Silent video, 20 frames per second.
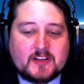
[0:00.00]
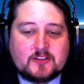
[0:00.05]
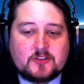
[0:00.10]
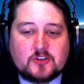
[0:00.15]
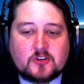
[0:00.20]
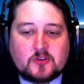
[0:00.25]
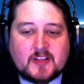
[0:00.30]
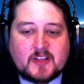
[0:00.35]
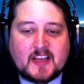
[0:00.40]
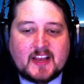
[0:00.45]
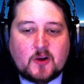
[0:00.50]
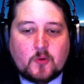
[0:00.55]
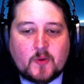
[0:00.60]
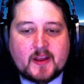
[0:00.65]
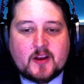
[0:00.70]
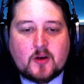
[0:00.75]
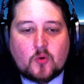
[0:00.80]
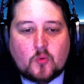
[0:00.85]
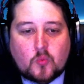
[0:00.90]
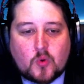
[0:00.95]
looked like
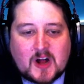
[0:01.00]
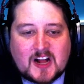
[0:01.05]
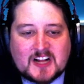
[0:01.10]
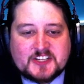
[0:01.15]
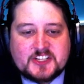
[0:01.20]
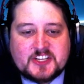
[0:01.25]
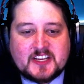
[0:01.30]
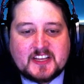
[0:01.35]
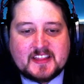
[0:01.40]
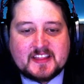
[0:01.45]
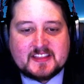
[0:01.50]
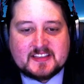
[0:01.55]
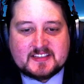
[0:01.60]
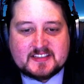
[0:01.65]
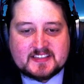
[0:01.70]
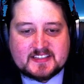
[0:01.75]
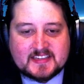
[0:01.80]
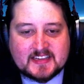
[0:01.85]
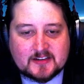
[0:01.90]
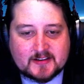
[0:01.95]
when watching the
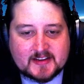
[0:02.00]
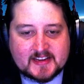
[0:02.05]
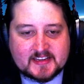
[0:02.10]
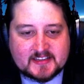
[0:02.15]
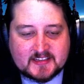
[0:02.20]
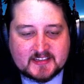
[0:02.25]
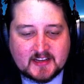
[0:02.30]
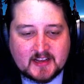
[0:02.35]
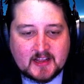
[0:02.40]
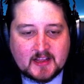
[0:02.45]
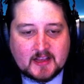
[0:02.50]
series.